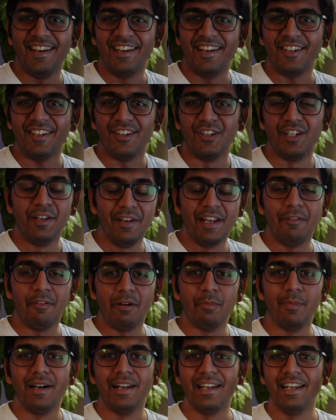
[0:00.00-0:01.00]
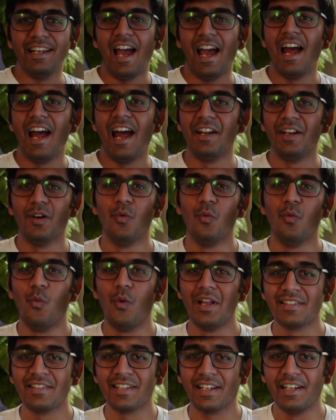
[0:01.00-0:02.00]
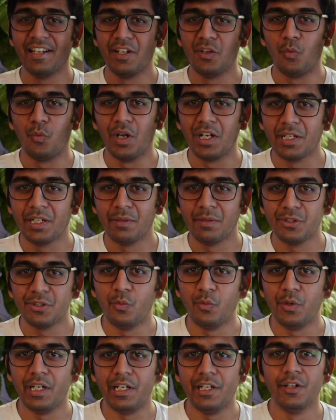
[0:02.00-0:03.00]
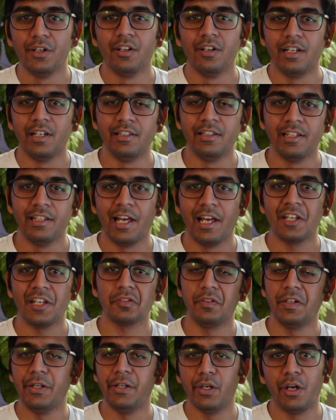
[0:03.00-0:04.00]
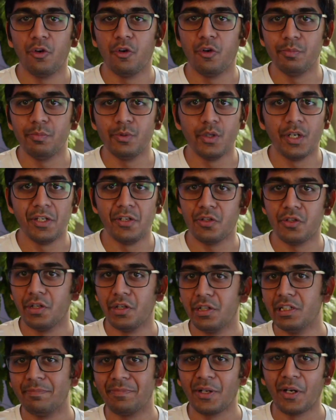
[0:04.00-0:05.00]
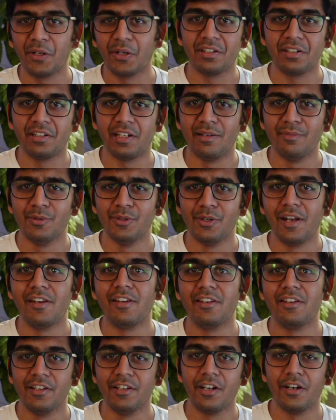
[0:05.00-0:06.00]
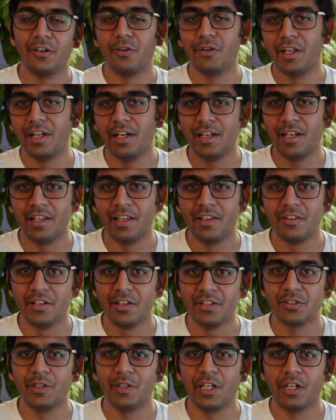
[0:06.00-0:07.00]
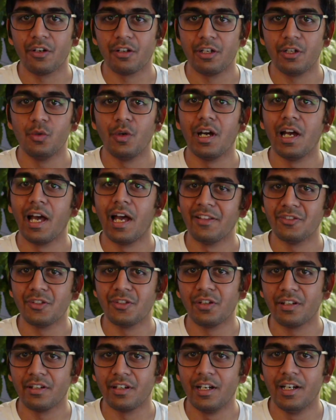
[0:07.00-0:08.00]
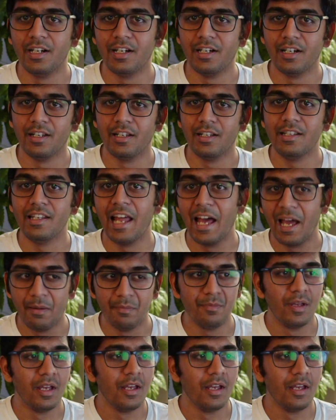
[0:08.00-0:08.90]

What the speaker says: Good evening, everybody, and once again, welcome to the video. In the last video, I hope you enjoyed the project demo, and here today in this, we are going to do a hands-on lab.